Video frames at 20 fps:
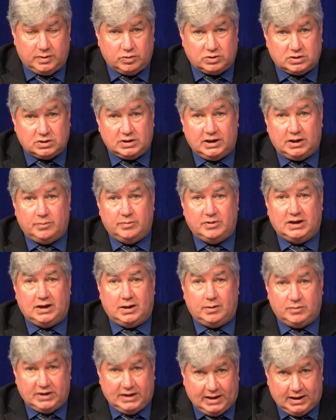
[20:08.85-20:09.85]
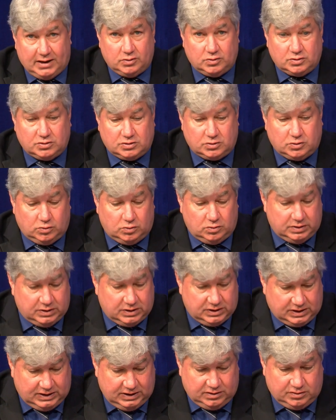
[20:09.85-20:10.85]
which later became the Arnold School and
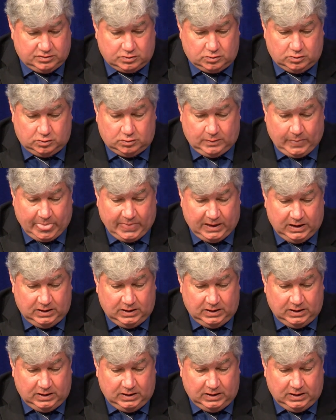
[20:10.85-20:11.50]
the Keith School